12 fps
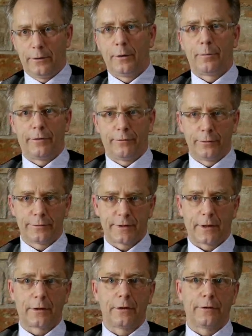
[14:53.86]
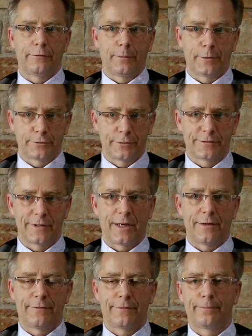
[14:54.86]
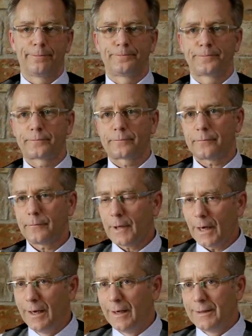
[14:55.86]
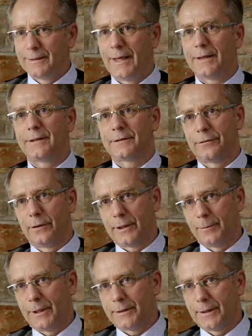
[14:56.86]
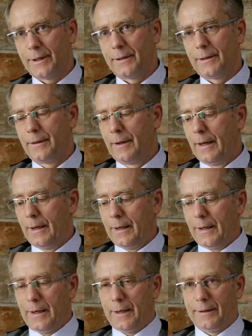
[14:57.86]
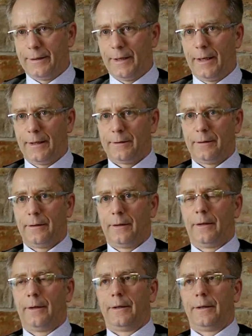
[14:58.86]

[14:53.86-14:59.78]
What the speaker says: the previous cycle of the person's life. That is fundamental. And then